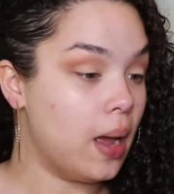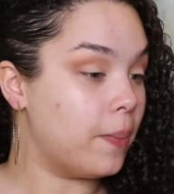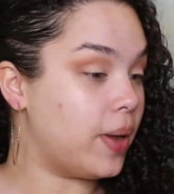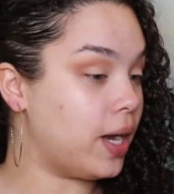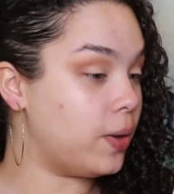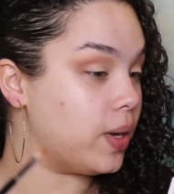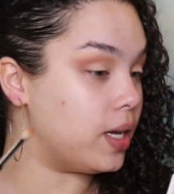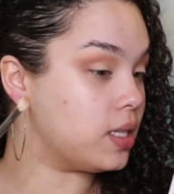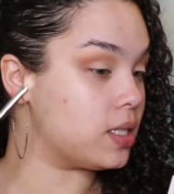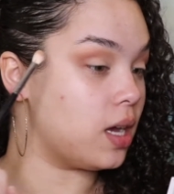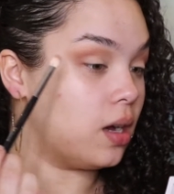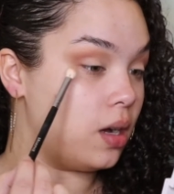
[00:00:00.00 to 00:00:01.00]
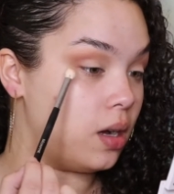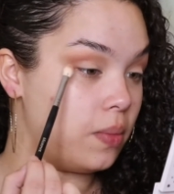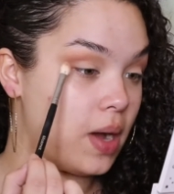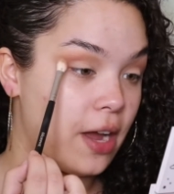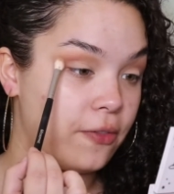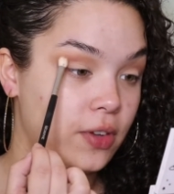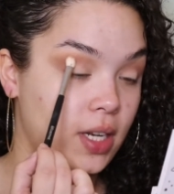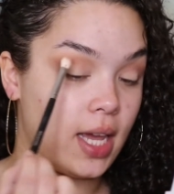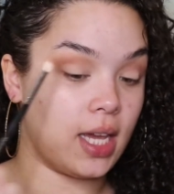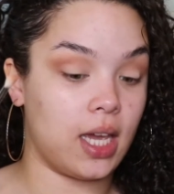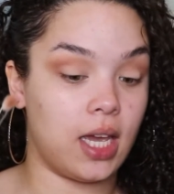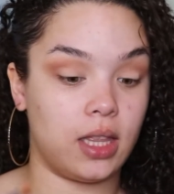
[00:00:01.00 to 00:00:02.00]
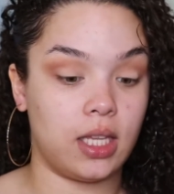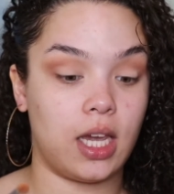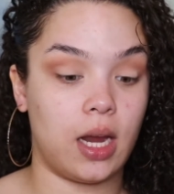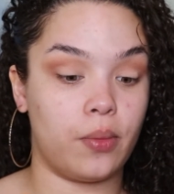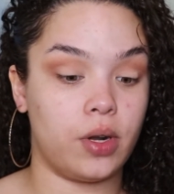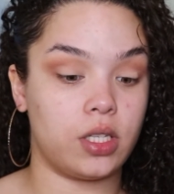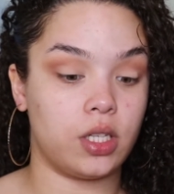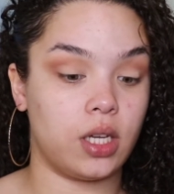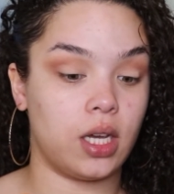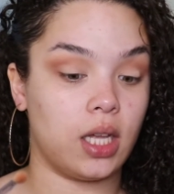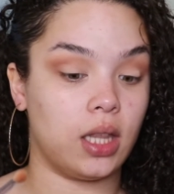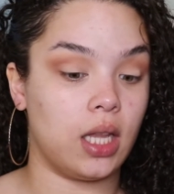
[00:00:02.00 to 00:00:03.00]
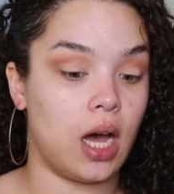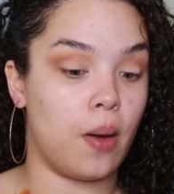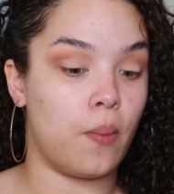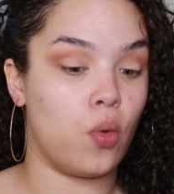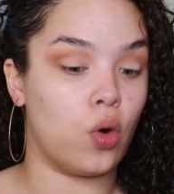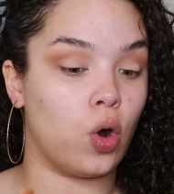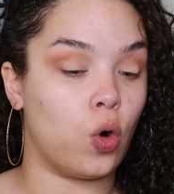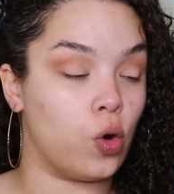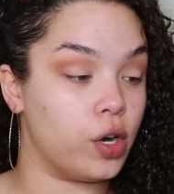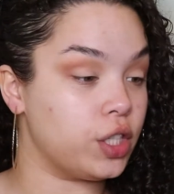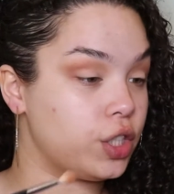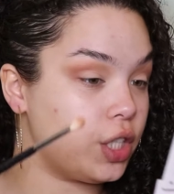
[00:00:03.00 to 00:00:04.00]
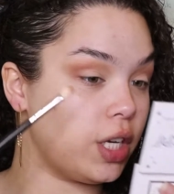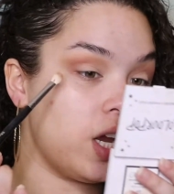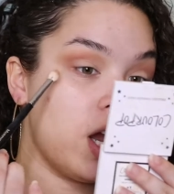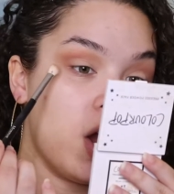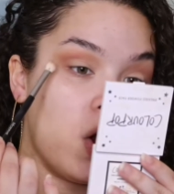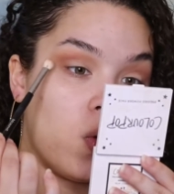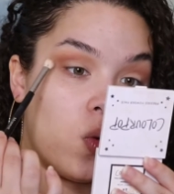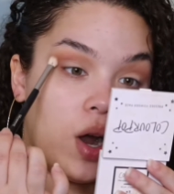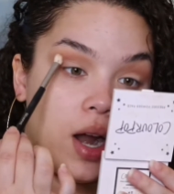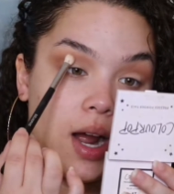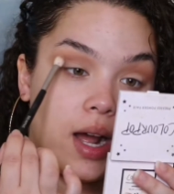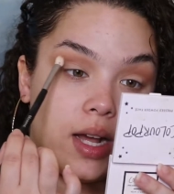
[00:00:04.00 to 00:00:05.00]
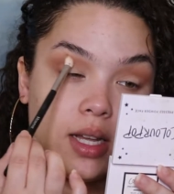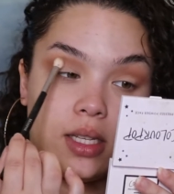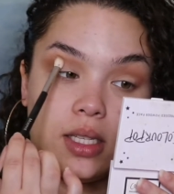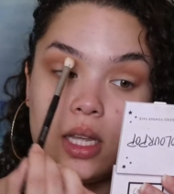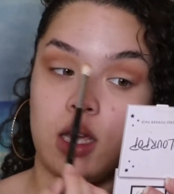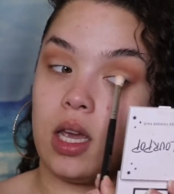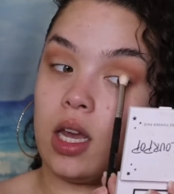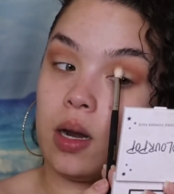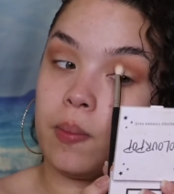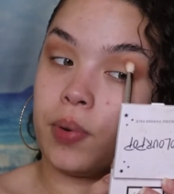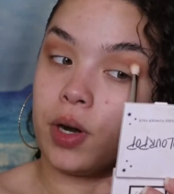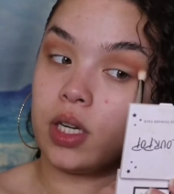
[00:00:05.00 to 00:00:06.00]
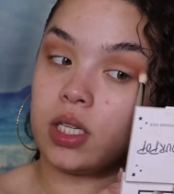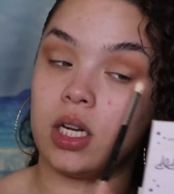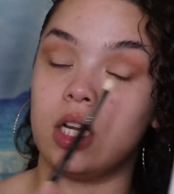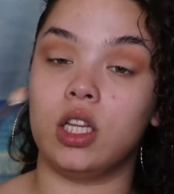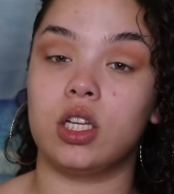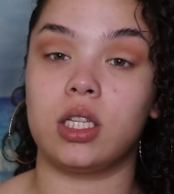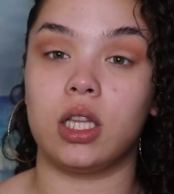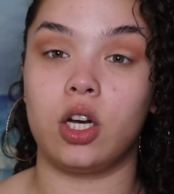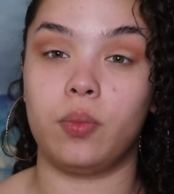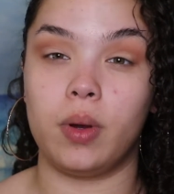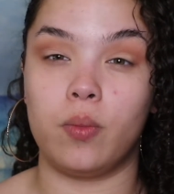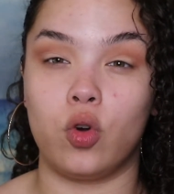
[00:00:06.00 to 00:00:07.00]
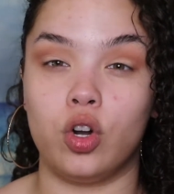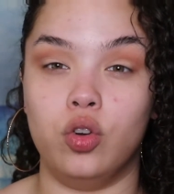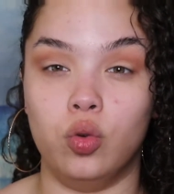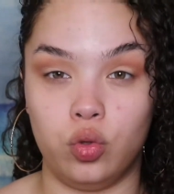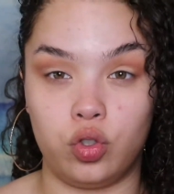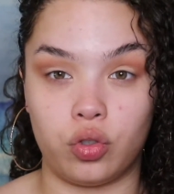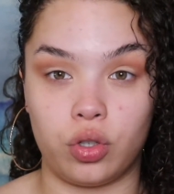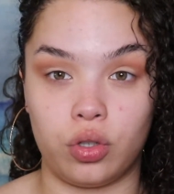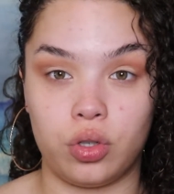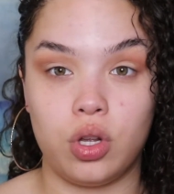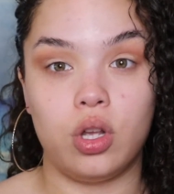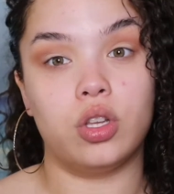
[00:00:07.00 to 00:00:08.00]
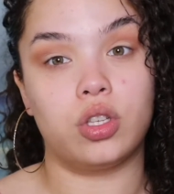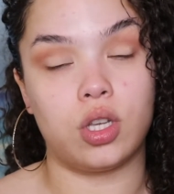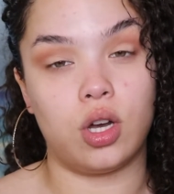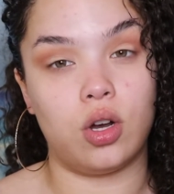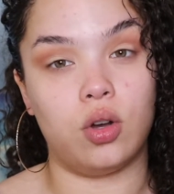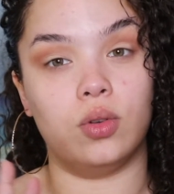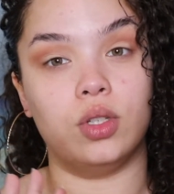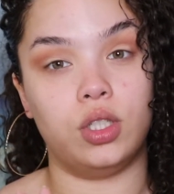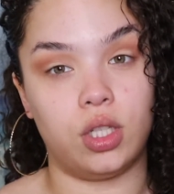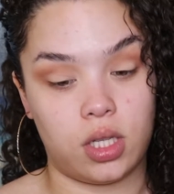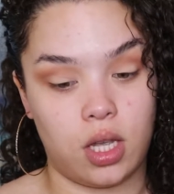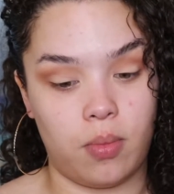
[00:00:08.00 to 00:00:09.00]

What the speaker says: But anyways, I feel like in the camera it's looking a lot more orangey, whereas in person it looks a little bit more neutral. So just